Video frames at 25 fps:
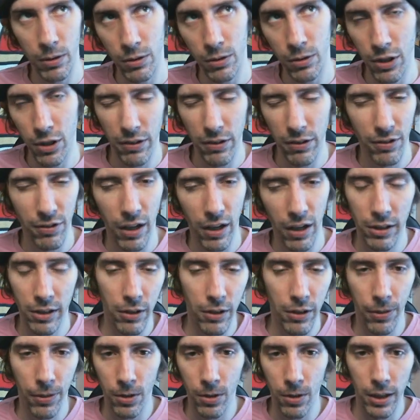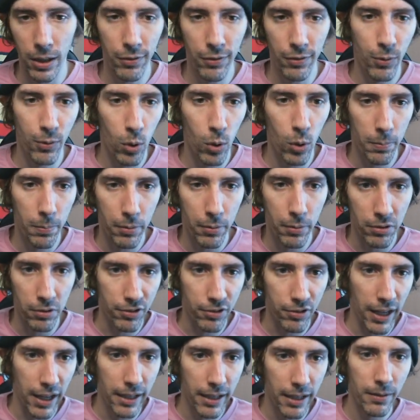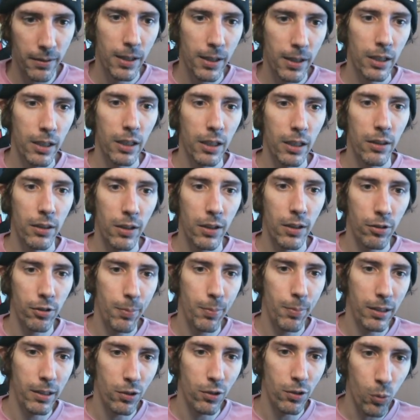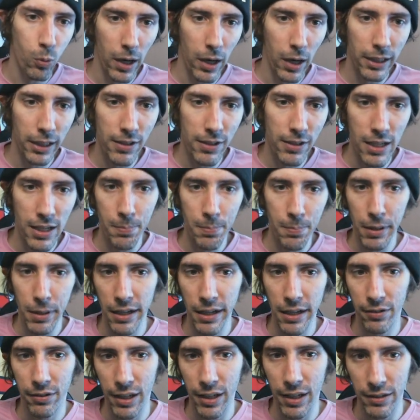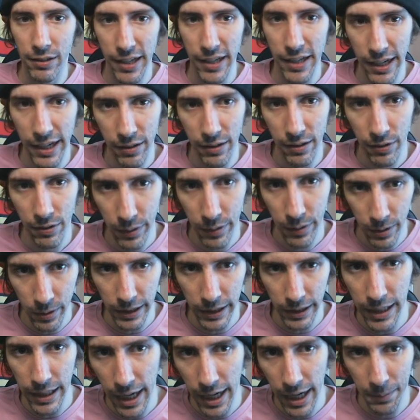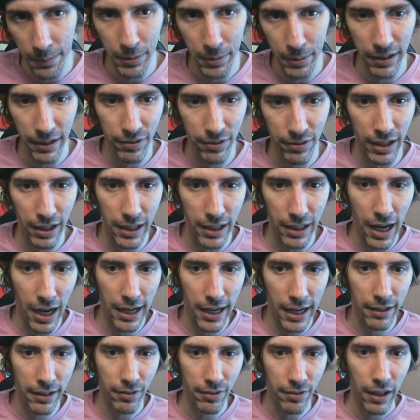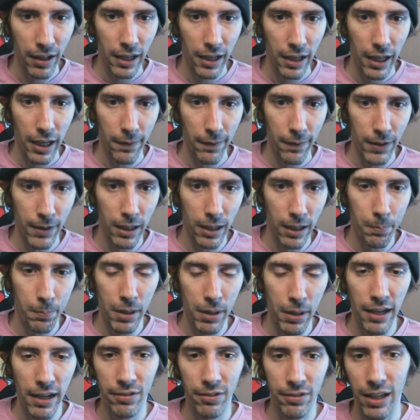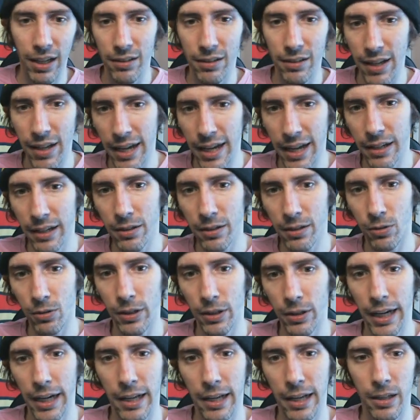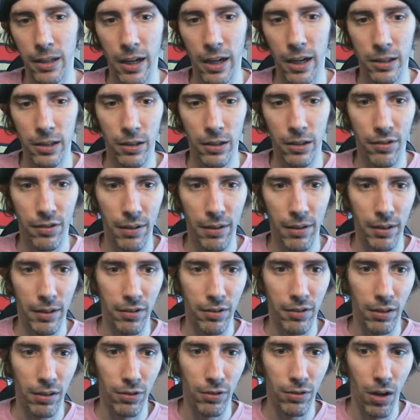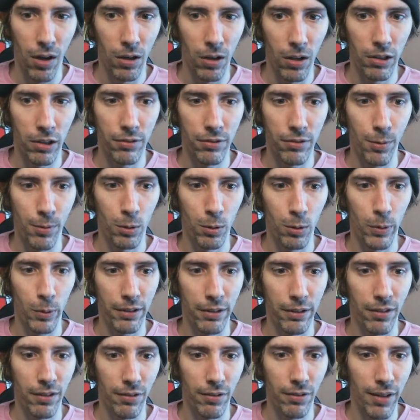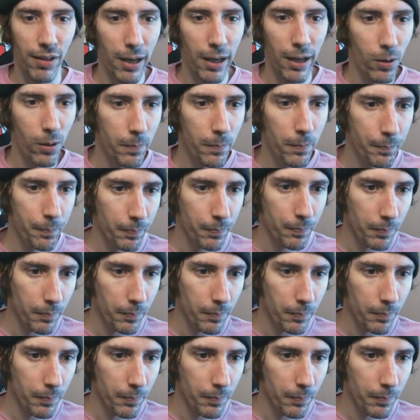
just under thirty-four percent. There's been twenty P S A tens, thirty-nine P S A nines. If you get a P S A ten, you're looking at one hundred seventy-six dollars for a recent sale.